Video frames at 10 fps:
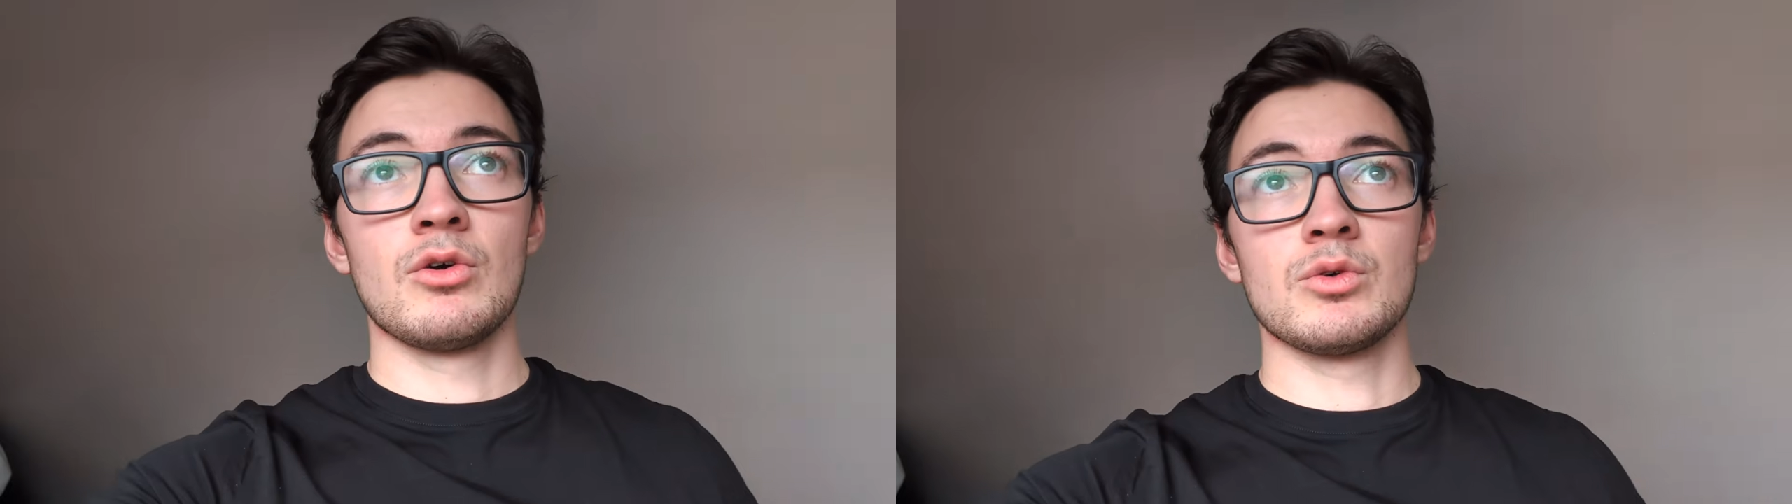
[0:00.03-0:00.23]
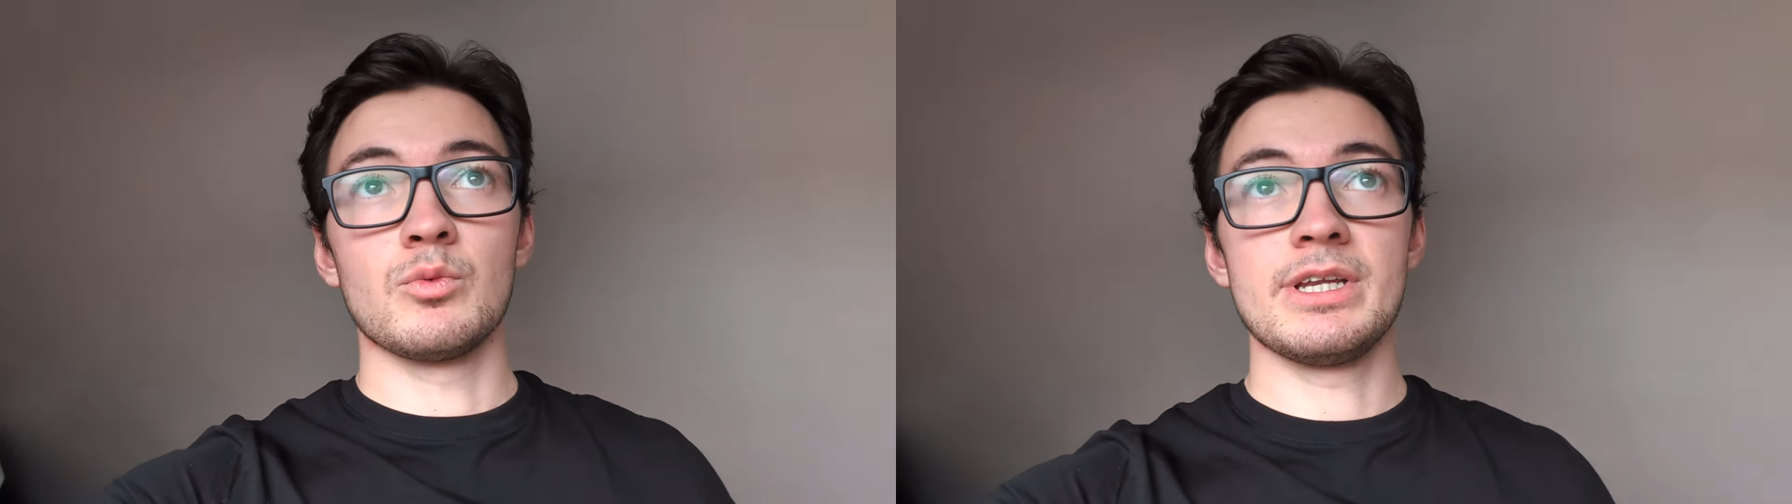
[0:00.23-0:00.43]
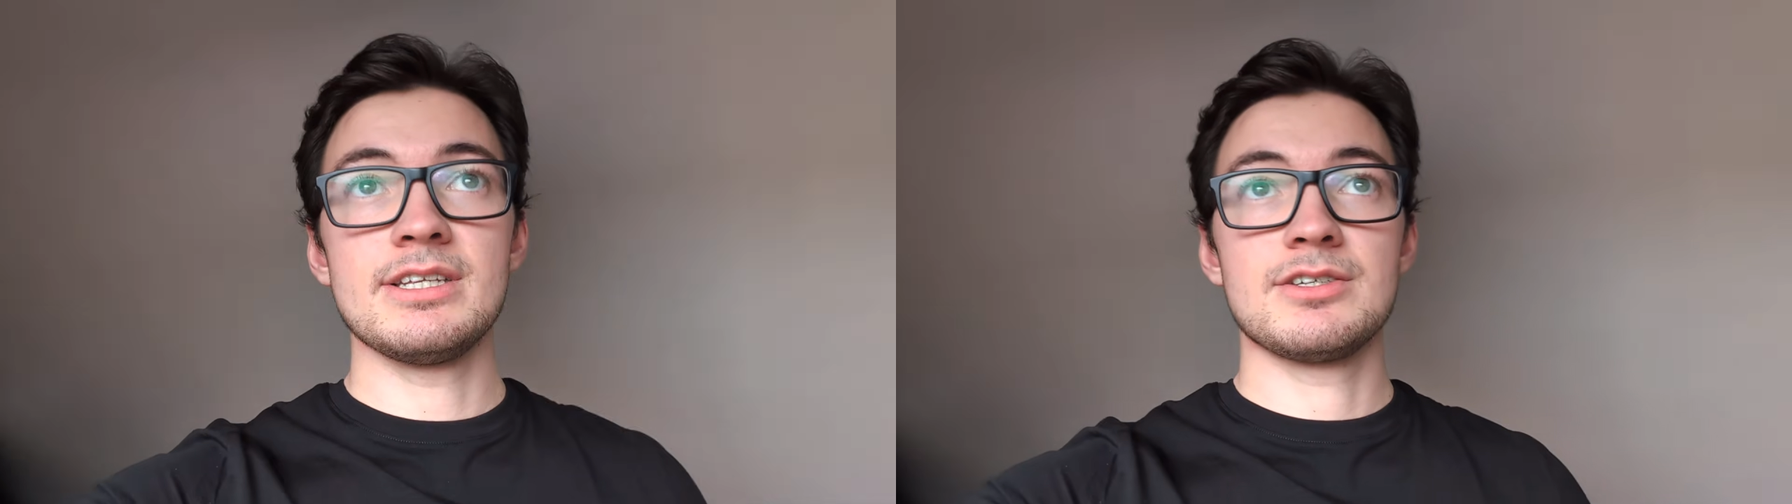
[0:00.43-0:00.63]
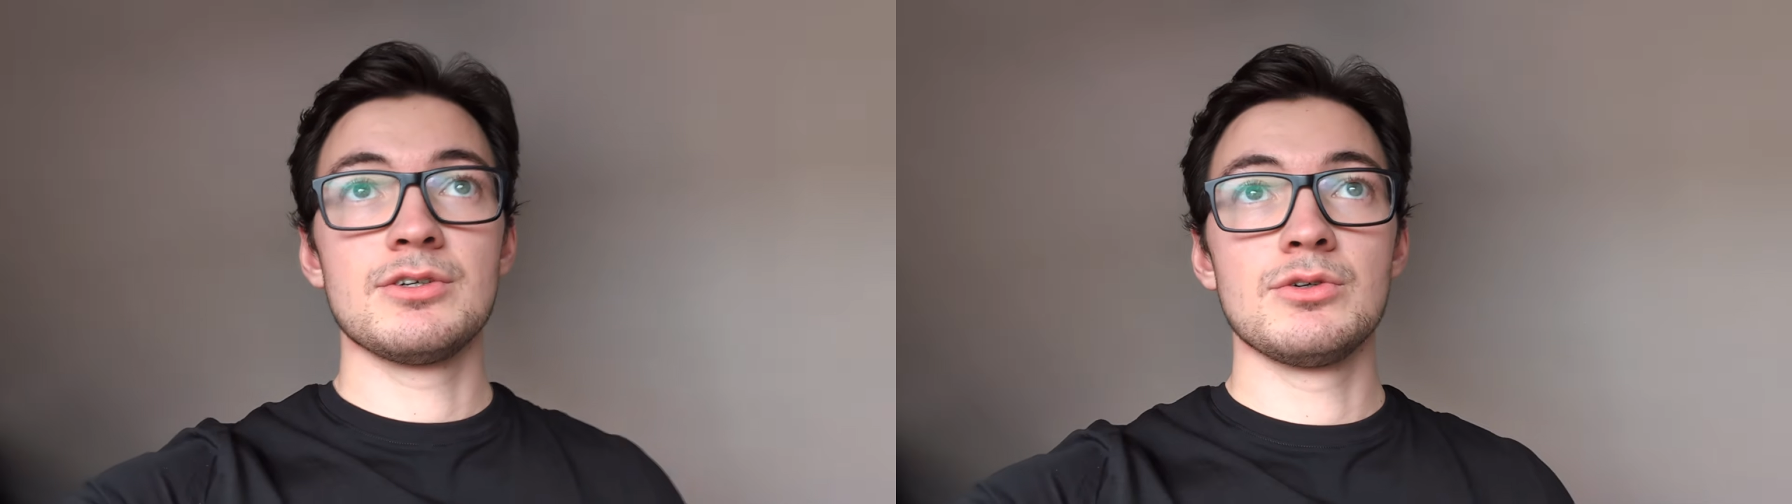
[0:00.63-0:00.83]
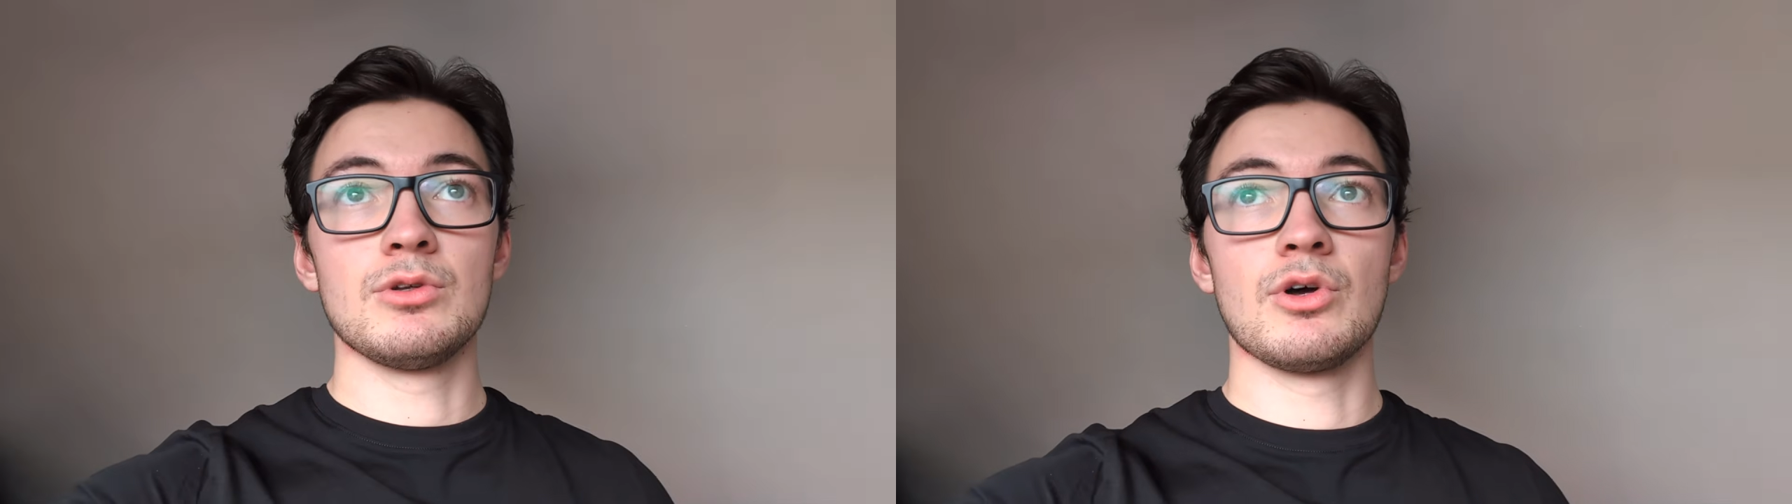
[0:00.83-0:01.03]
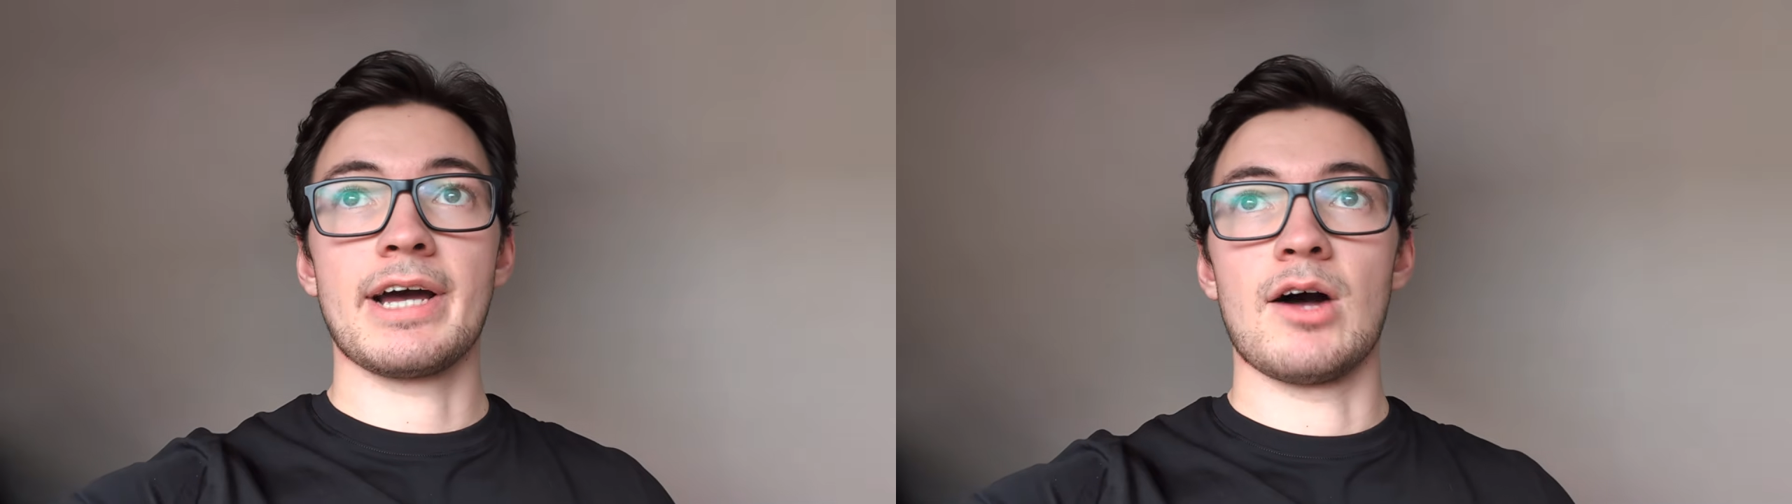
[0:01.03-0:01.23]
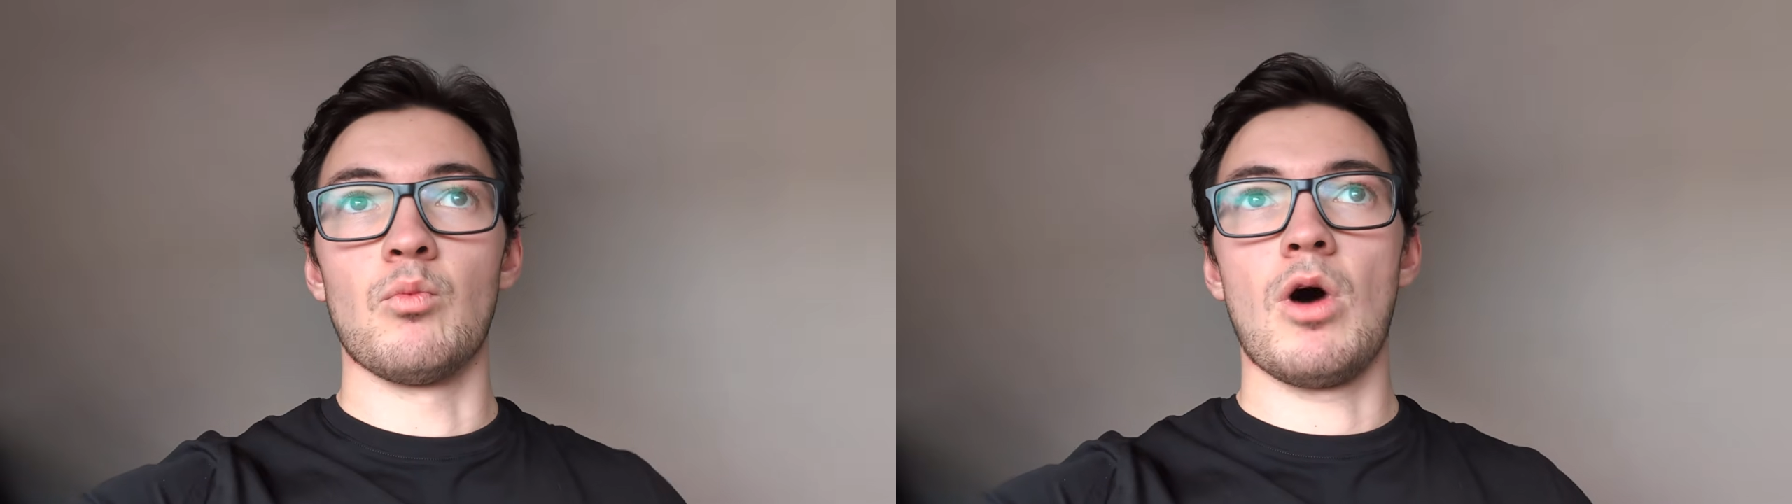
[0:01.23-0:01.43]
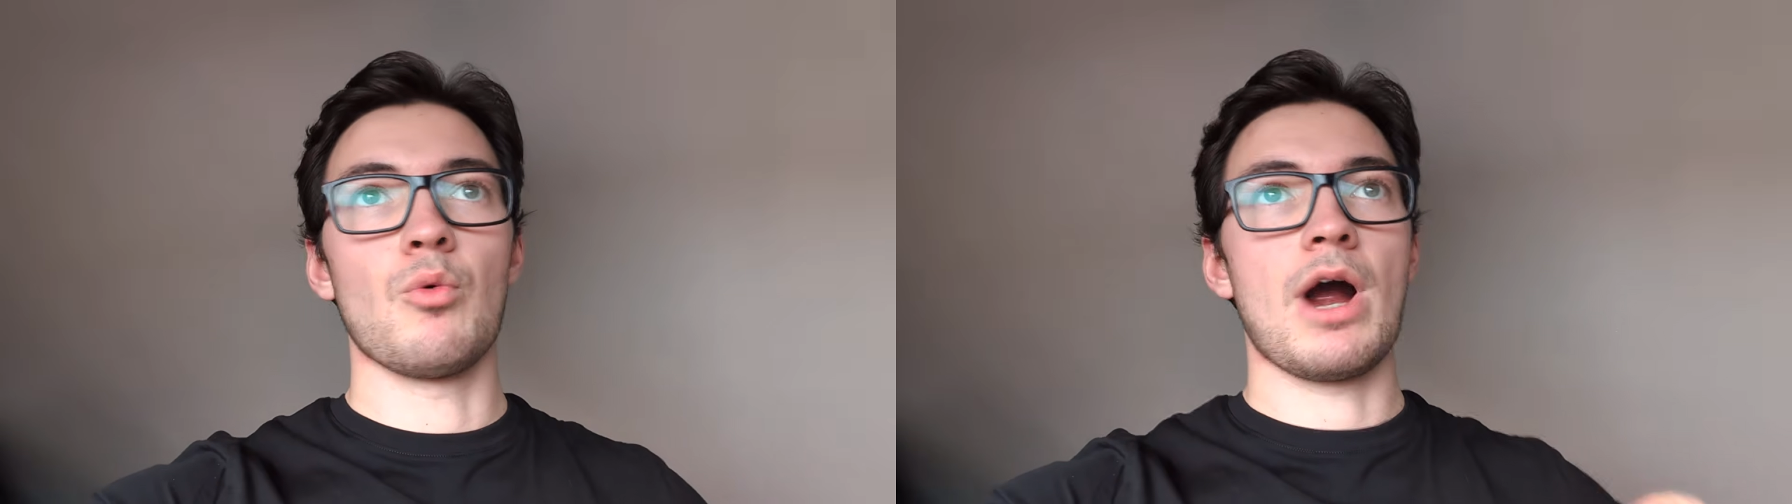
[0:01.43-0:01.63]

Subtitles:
We need to look at what we're